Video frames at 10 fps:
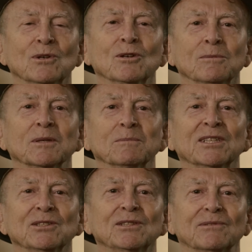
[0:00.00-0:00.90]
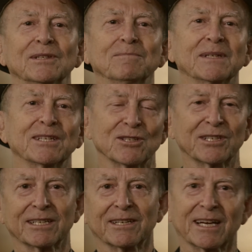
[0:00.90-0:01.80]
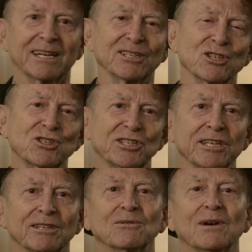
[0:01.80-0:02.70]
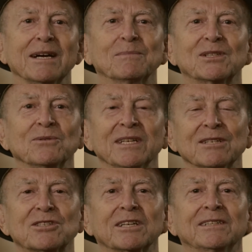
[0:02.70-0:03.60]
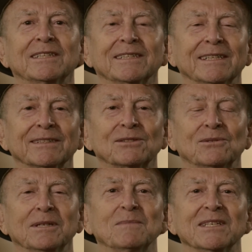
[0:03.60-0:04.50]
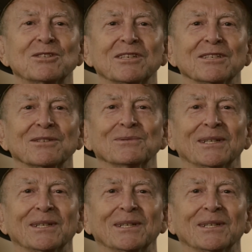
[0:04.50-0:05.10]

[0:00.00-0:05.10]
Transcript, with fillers: room to maneuver because it can kind of just steer right between Scylla and Charybdis, as it